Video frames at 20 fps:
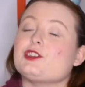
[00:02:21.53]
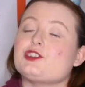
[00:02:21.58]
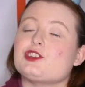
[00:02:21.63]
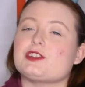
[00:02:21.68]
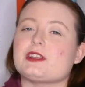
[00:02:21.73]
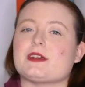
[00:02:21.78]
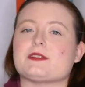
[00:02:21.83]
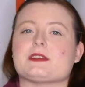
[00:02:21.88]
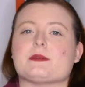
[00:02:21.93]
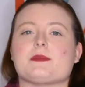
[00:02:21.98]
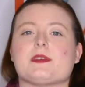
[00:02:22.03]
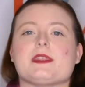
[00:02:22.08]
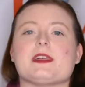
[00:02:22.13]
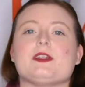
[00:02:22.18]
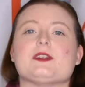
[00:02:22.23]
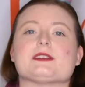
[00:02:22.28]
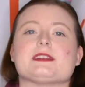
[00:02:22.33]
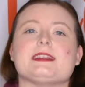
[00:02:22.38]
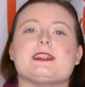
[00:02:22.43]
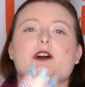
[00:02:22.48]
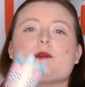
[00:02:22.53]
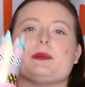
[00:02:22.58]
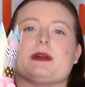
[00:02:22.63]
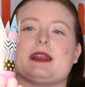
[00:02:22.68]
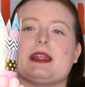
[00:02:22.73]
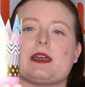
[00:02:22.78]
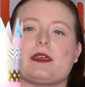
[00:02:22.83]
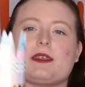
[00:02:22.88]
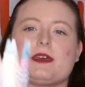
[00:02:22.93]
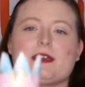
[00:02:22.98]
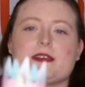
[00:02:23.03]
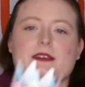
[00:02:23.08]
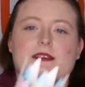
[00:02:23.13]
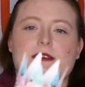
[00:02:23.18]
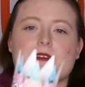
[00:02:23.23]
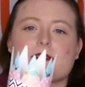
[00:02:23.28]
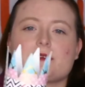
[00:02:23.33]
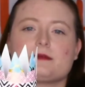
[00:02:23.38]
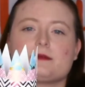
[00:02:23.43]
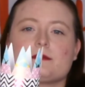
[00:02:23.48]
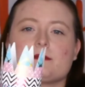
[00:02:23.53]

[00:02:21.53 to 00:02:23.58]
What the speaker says: should have something that looks a little bit like this.